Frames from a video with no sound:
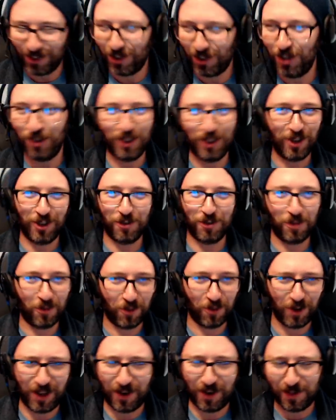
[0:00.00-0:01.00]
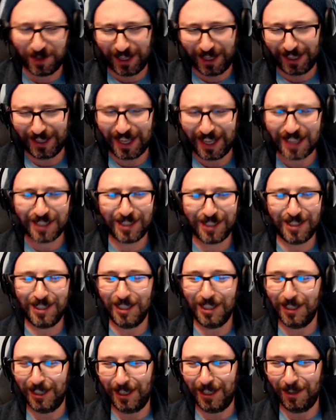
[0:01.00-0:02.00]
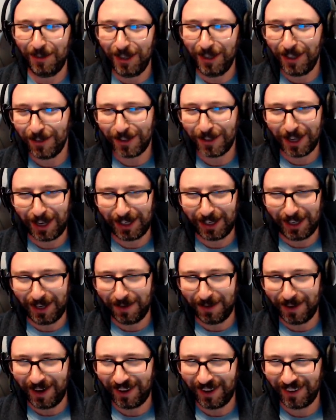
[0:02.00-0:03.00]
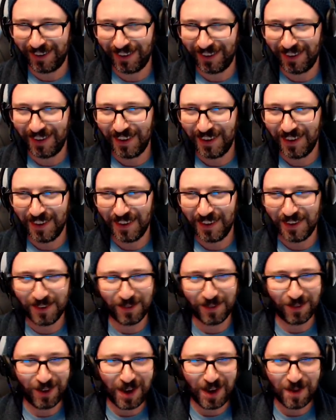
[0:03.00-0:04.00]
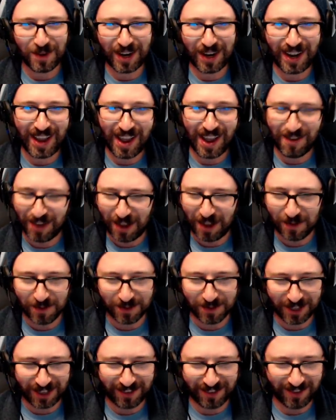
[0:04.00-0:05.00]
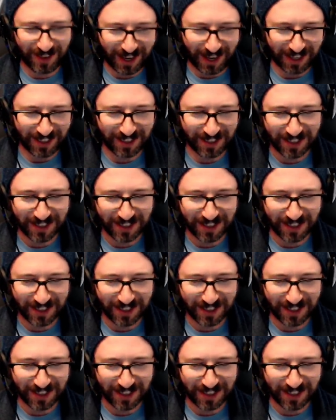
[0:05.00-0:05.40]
two years before that, I'd be like, that's silly. What are you talking about? Why would I have albums on vinyl?